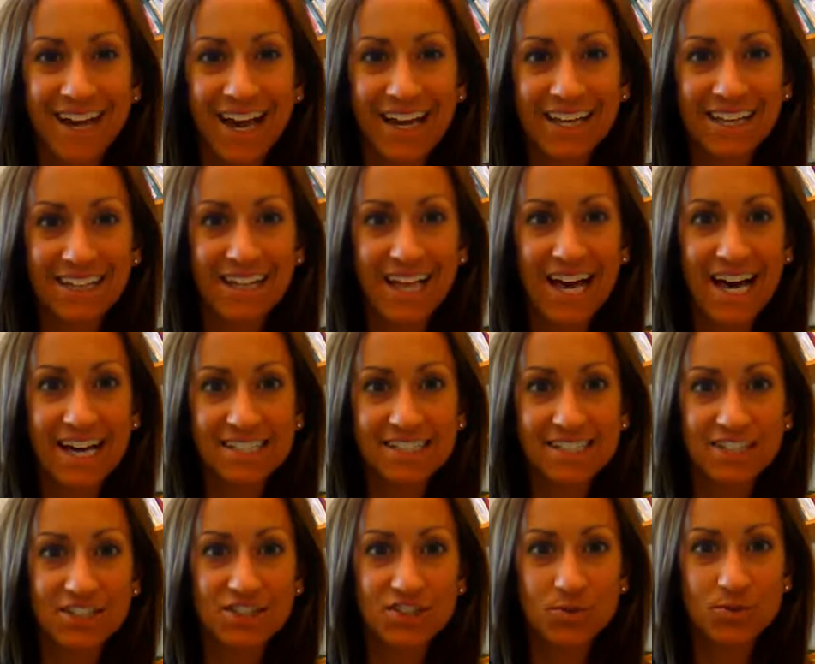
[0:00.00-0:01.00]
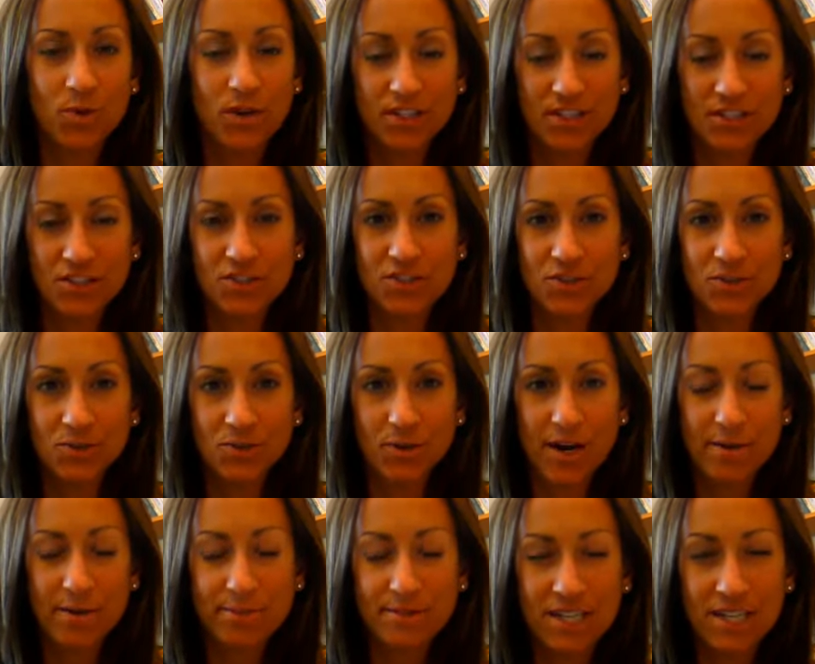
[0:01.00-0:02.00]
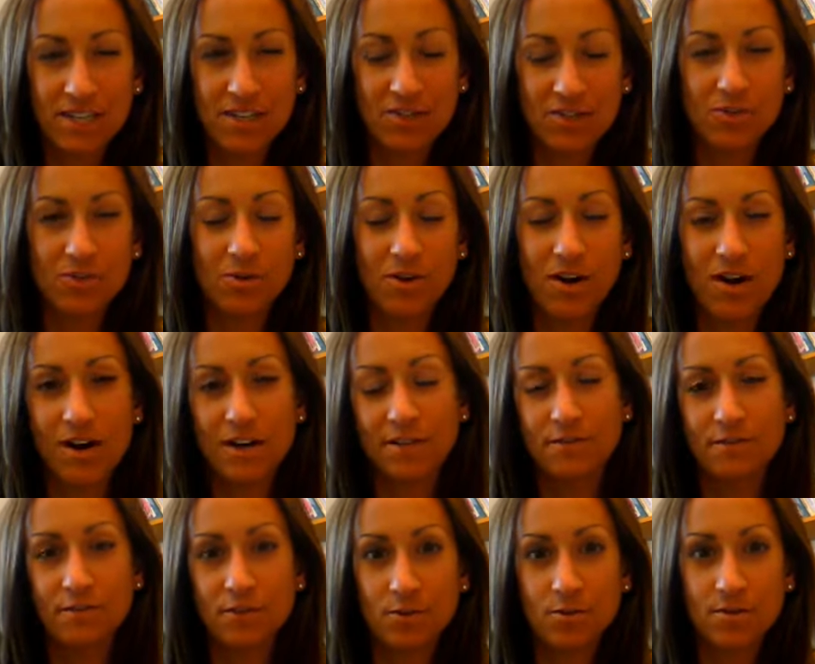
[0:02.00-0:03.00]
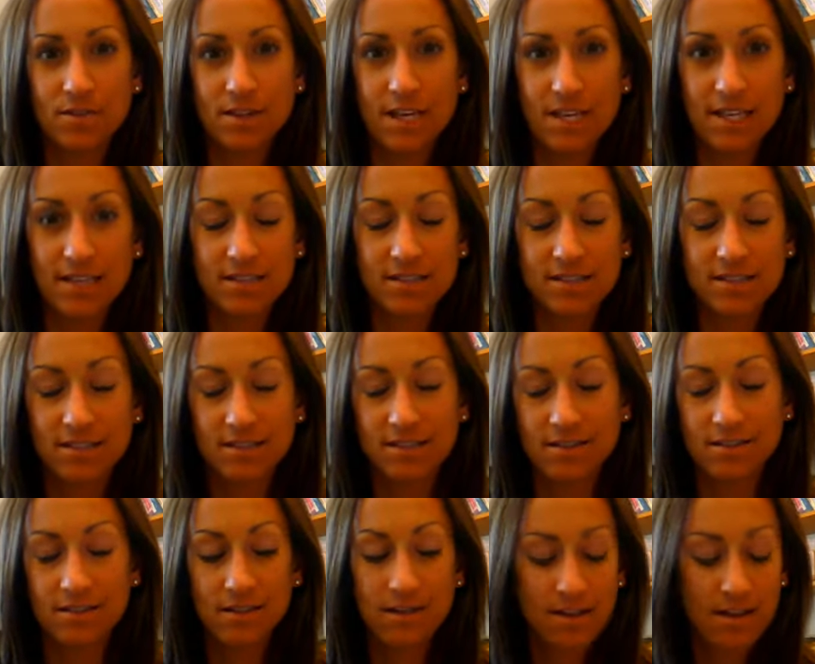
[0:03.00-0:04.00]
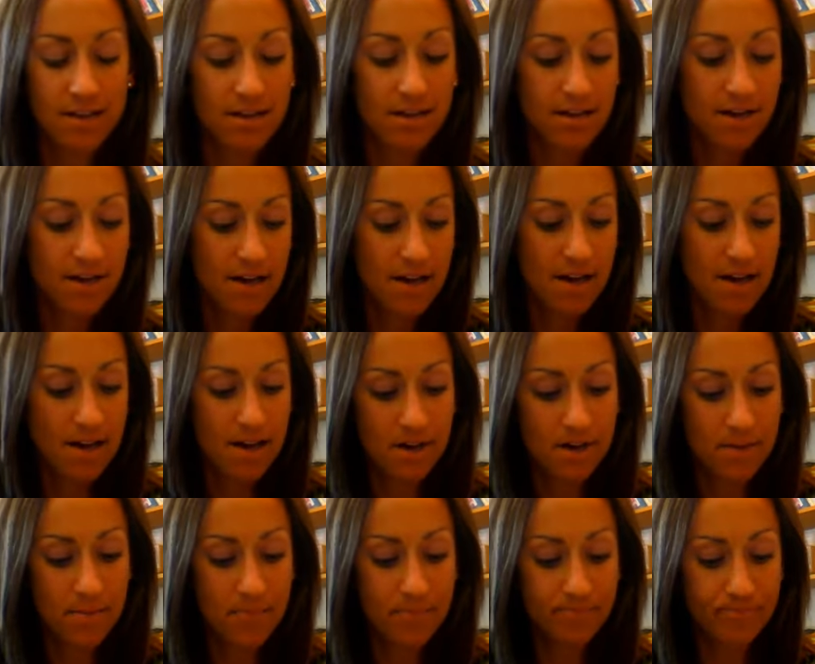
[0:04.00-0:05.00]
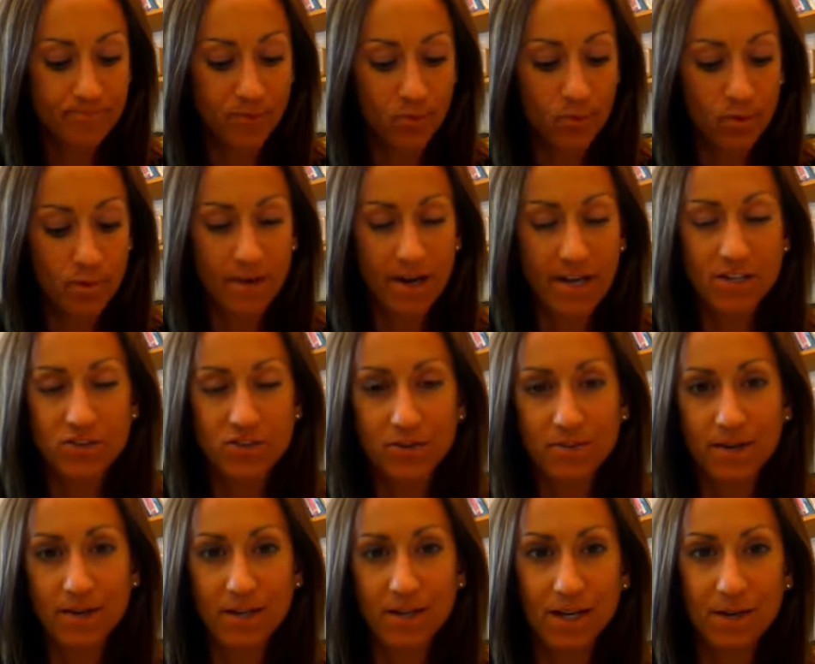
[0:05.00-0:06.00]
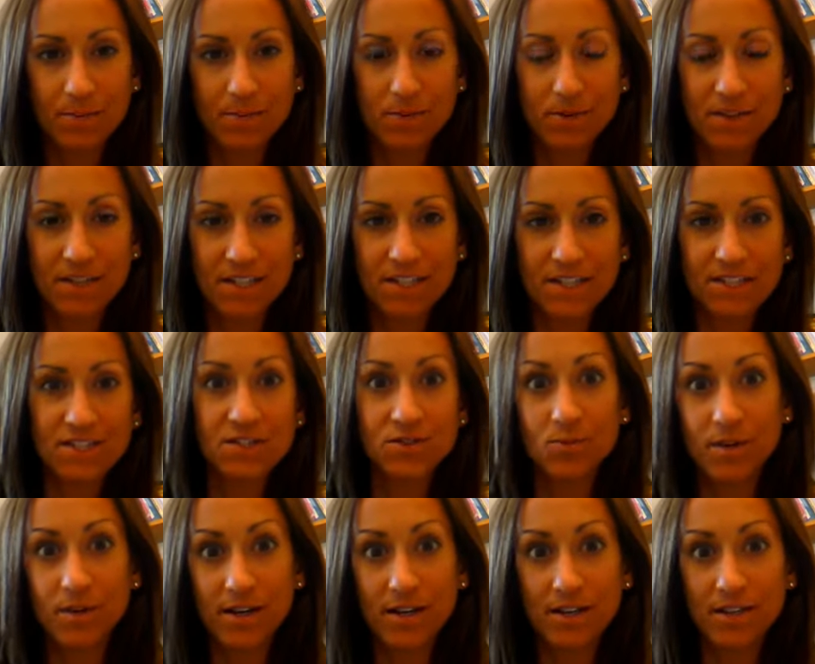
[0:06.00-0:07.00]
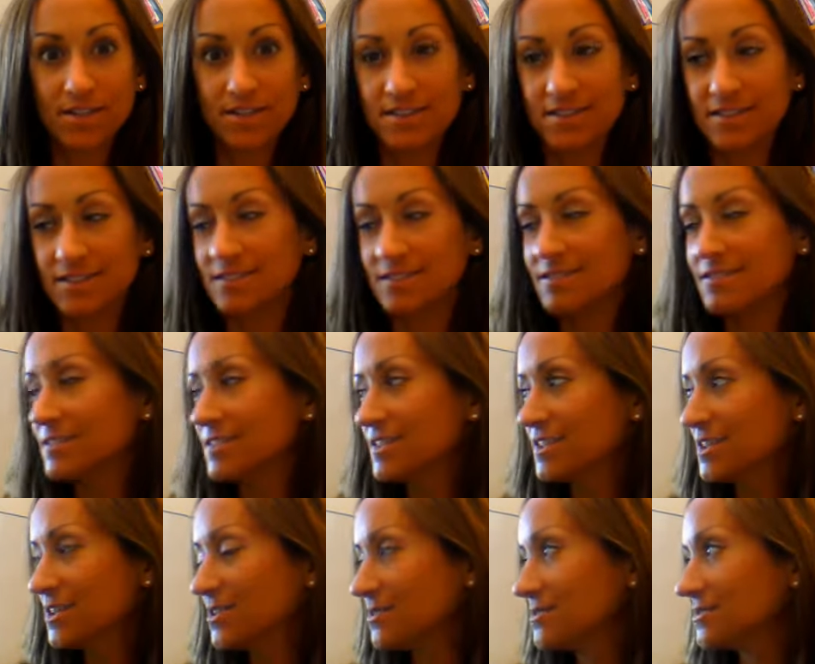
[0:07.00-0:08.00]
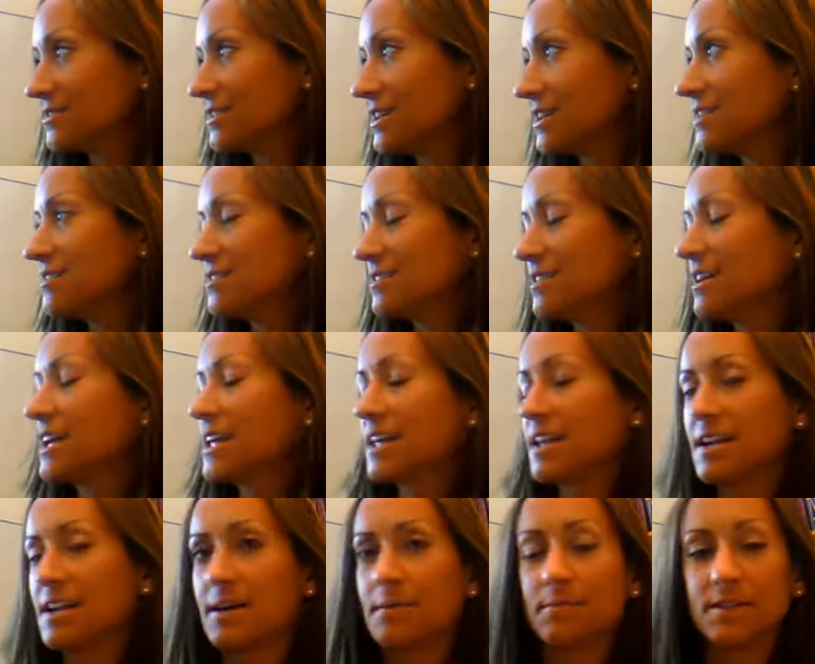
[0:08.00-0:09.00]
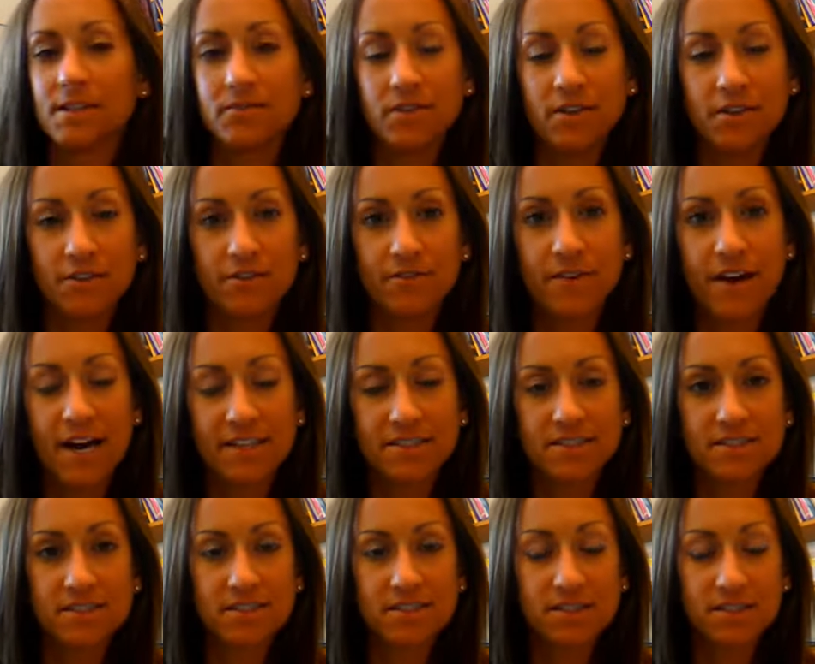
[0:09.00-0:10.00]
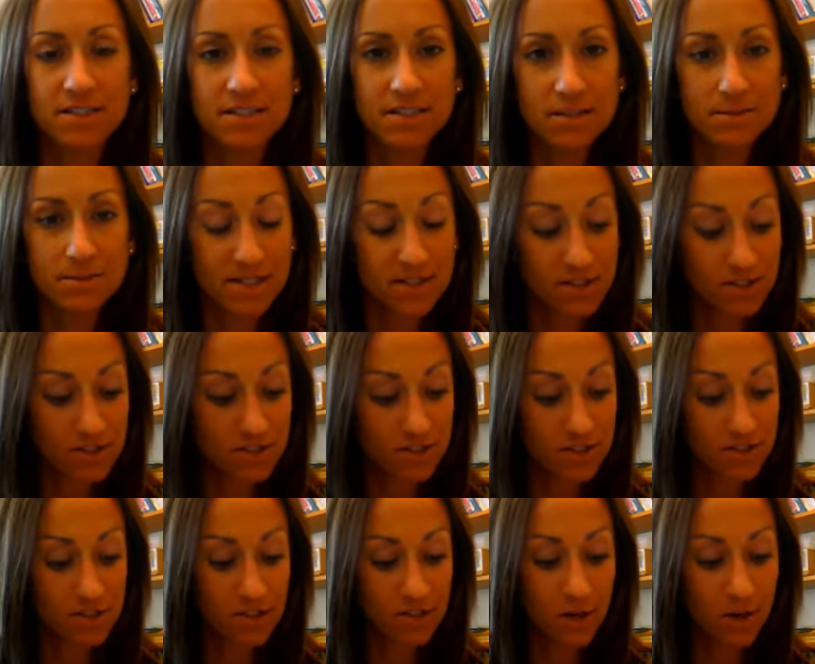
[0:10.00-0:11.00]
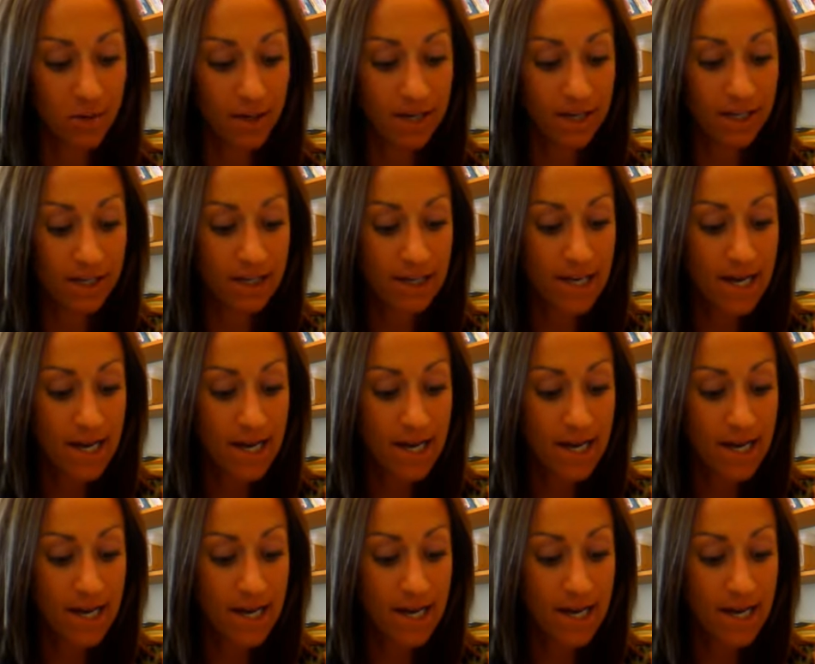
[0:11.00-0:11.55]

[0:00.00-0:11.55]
Hi class, I just wanted to update you on a few things and remind you about a couple things as well. And I cannot believe how fast this semester is going.